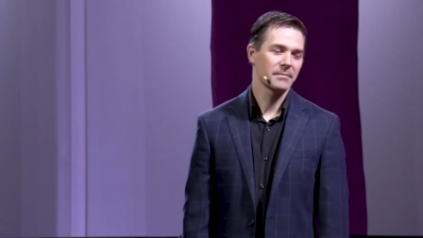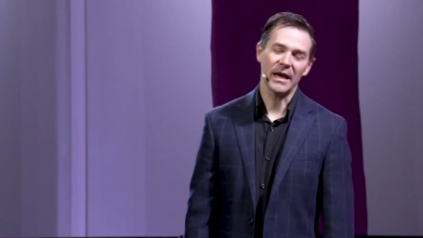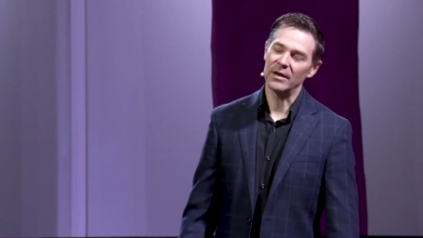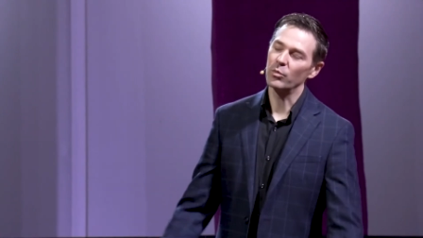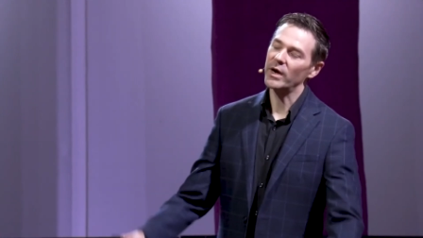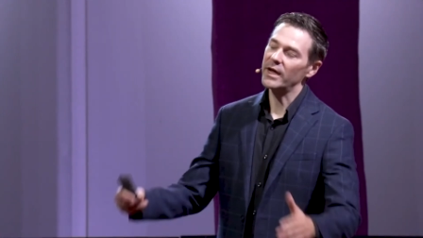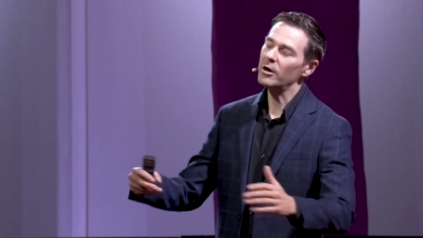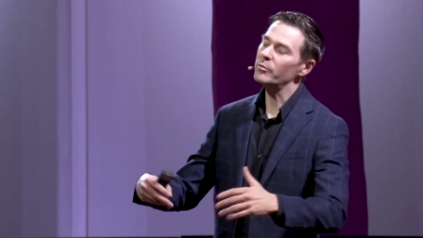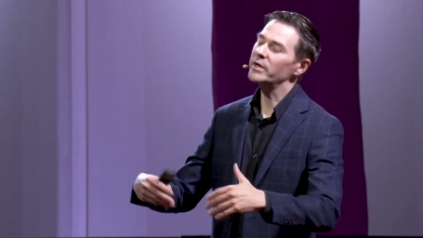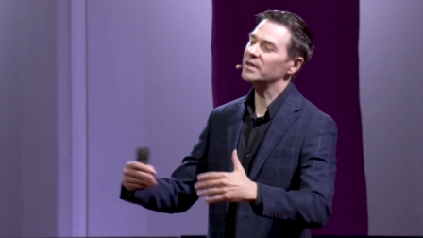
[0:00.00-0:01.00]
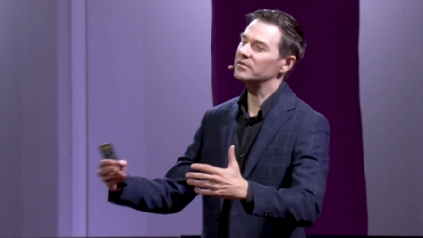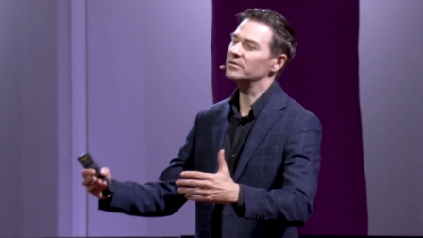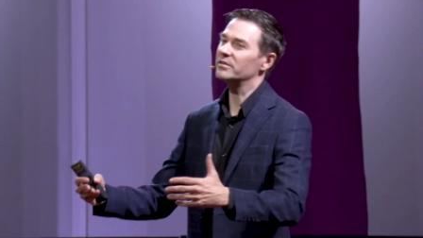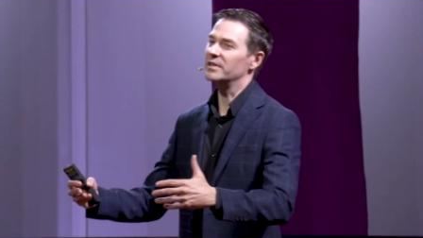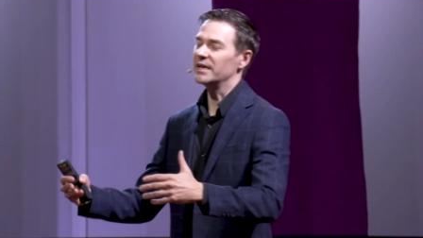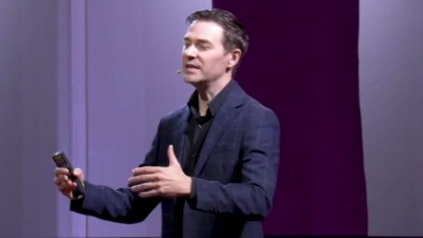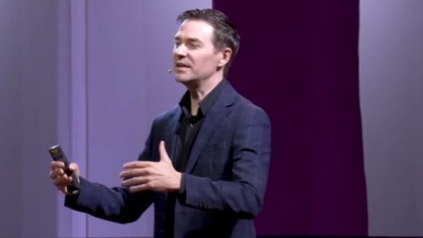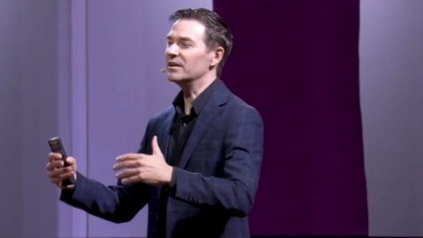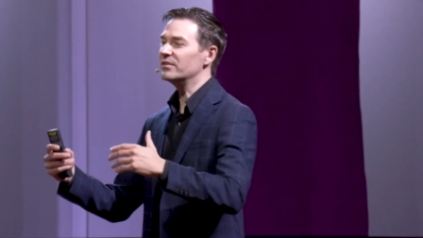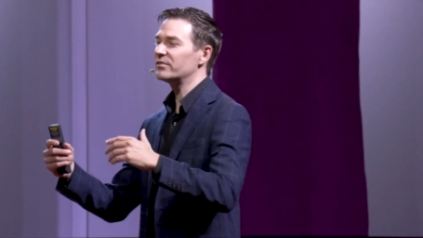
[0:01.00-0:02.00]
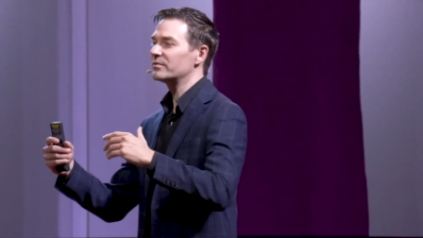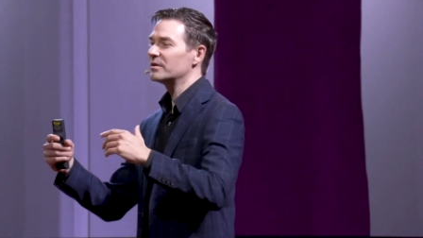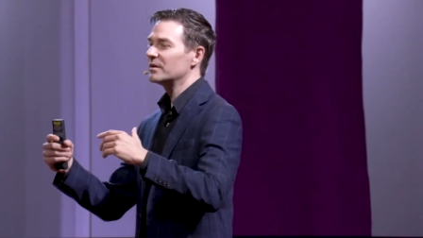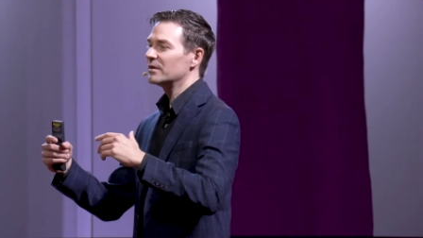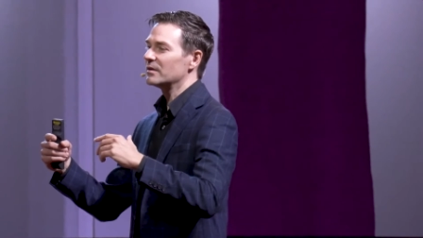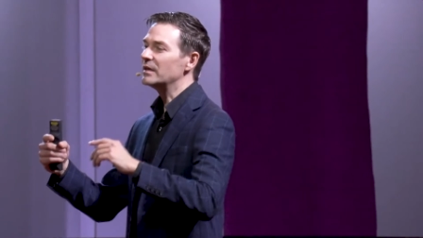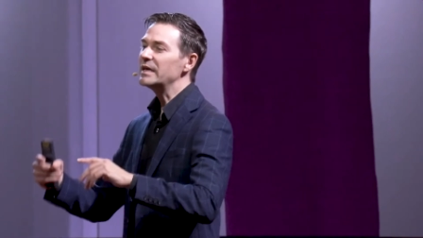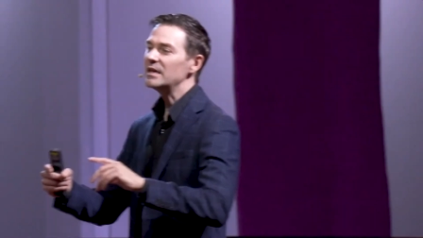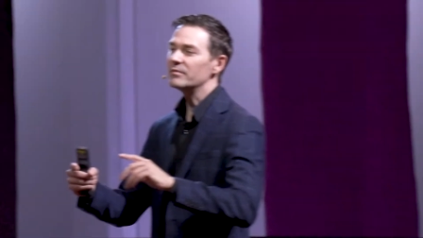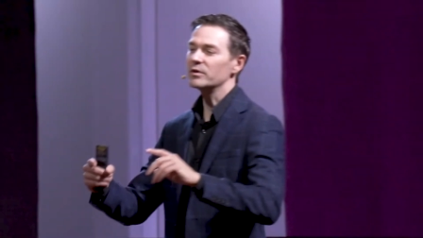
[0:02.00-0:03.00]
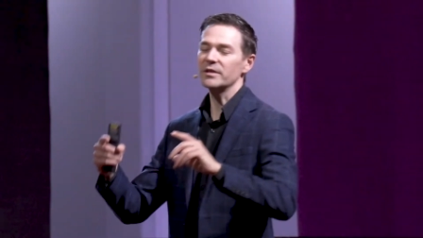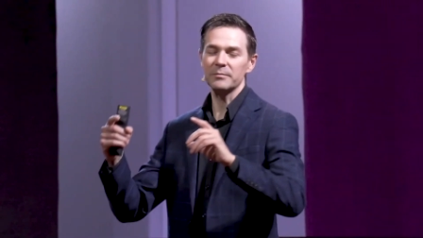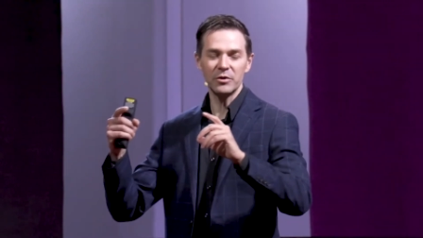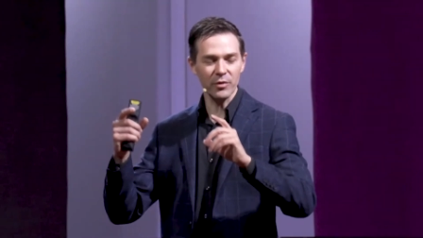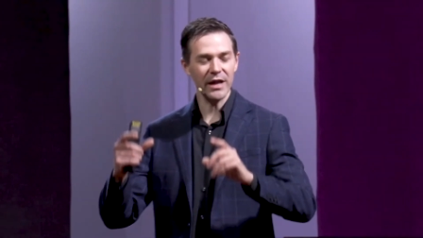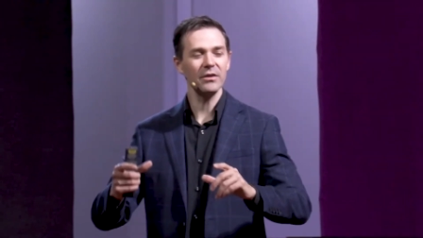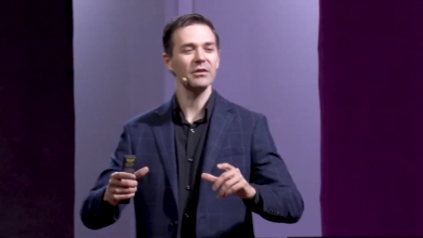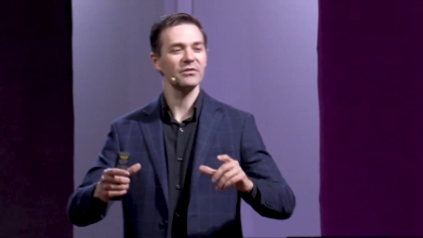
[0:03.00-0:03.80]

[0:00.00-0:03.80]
And what I hope we can do today is leave with a greater